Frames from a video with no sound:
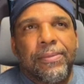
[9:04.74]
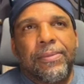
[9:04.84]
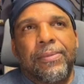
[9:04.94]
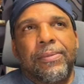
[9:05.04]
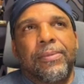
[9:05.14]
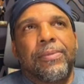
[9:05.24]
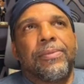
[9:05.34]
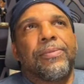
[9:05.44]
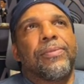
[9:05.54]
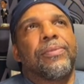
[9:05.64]

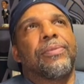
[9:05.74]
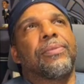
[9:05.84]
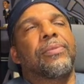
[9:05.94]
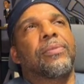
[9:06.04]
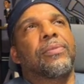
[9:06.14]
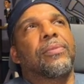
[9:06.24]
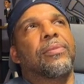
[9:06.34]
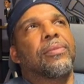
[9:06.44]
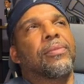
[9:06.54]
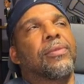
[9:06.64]

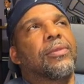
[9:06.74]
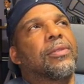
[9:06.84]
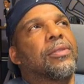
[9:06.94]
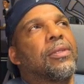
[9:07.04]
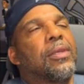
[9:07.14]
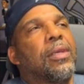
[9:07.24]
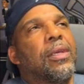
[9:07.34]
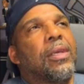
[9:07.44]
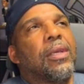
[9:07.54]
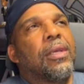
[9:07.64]

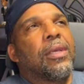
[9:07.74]
(silence)